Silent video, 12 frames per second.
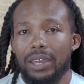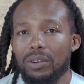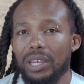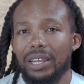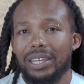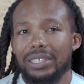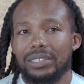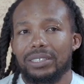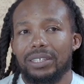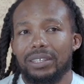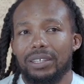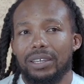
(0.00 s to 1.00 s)
realized
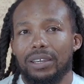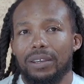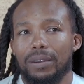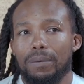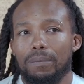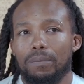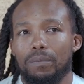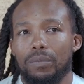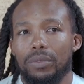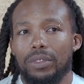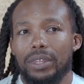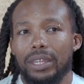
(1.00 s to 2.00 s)

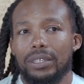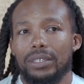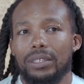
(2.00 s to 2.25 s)
that